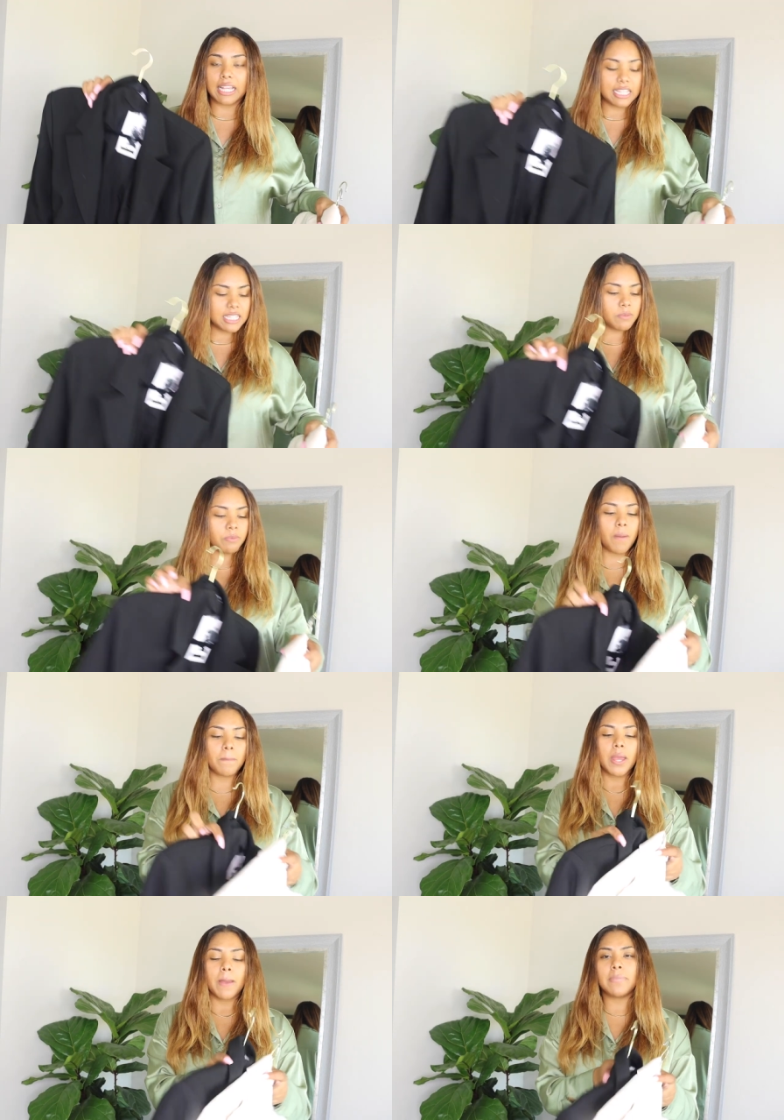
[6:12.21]
And this is
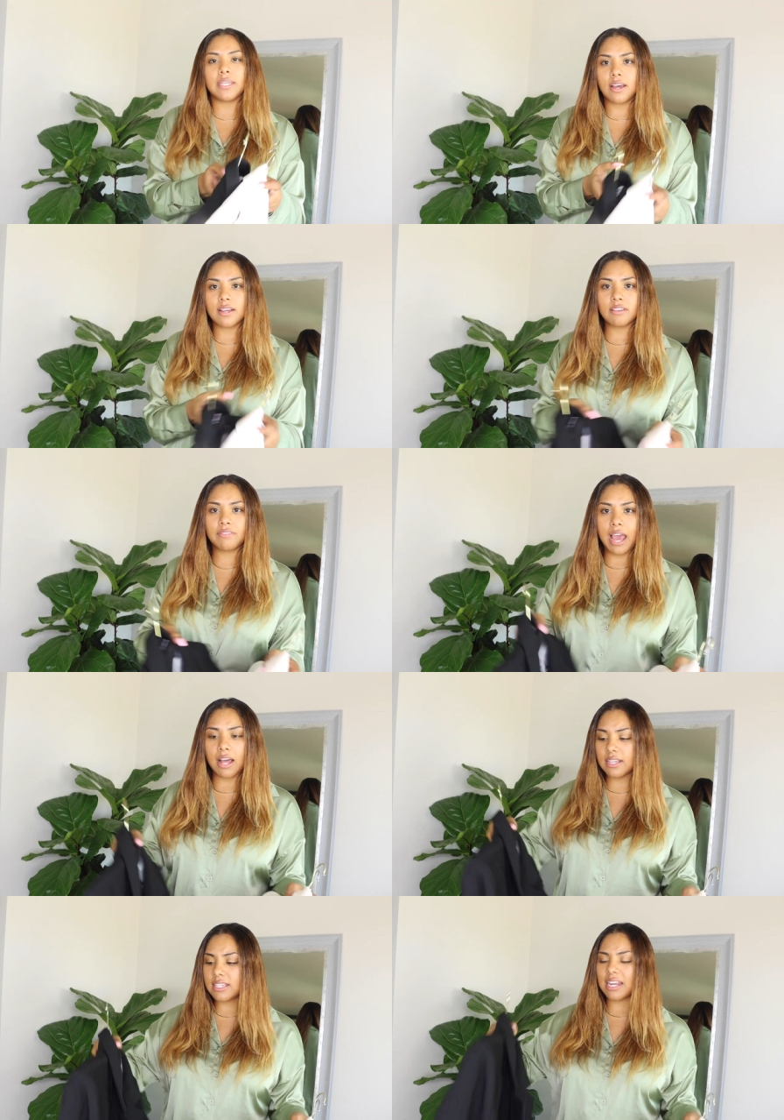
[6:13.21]
from Because of
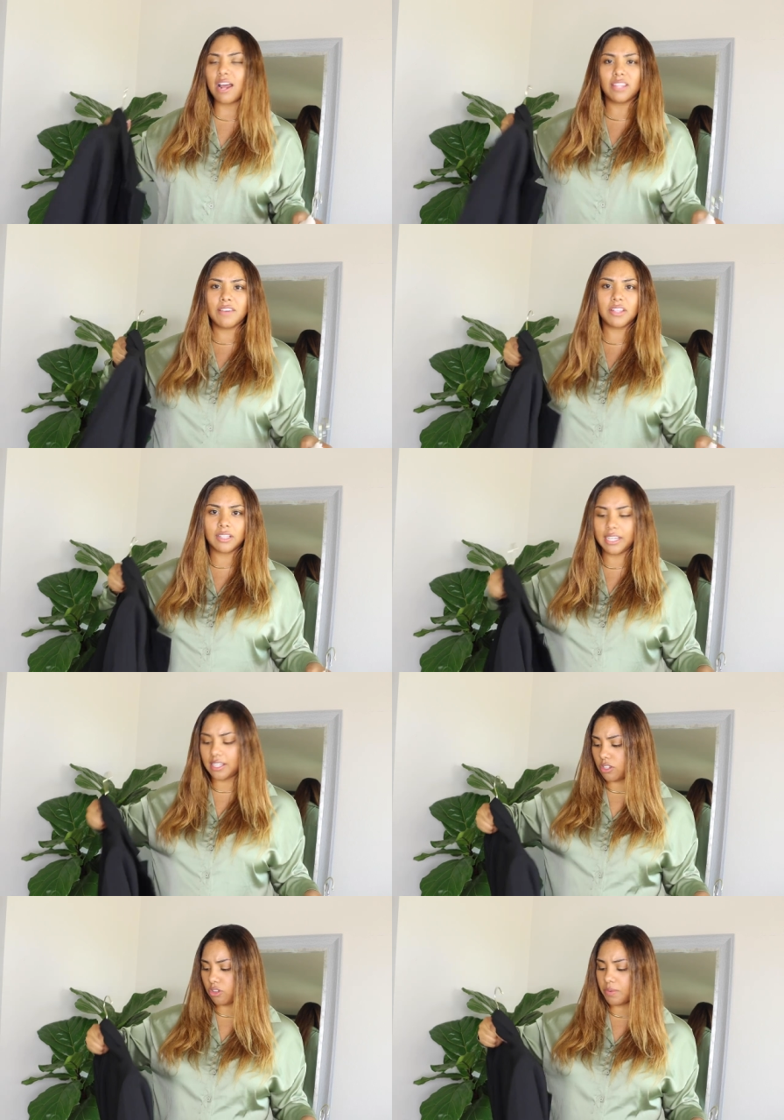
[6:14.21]
Alice, and I'll leave the link
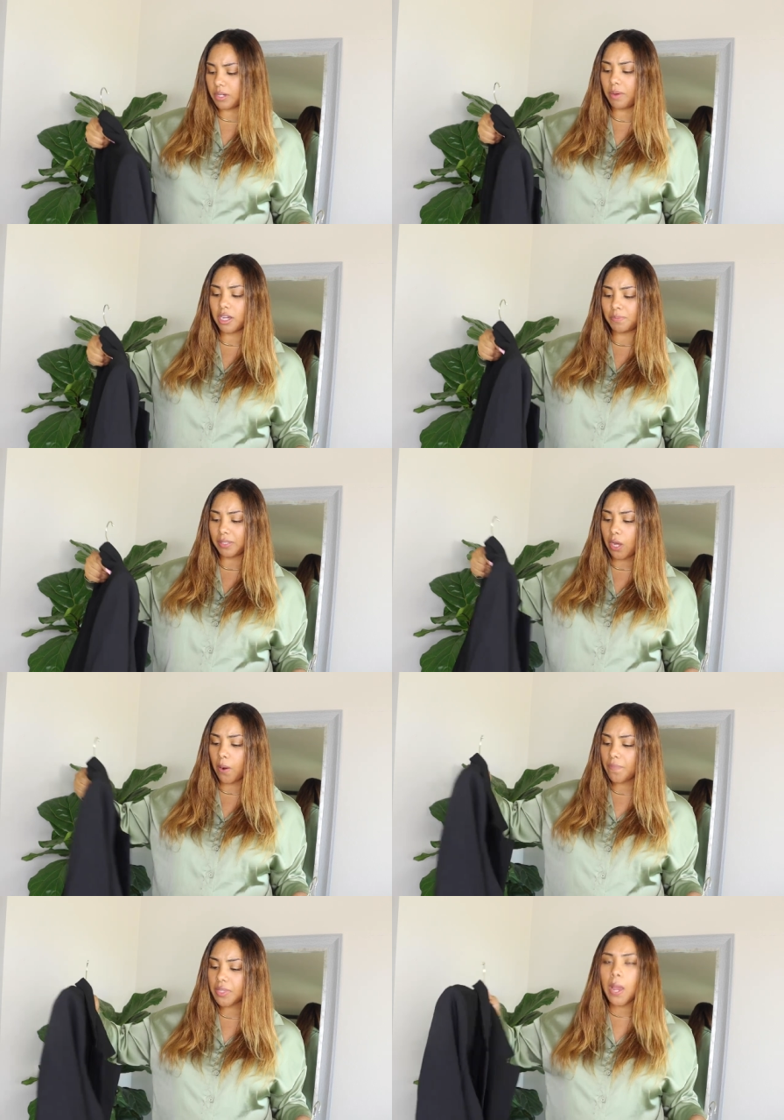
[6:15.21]
in the description box below.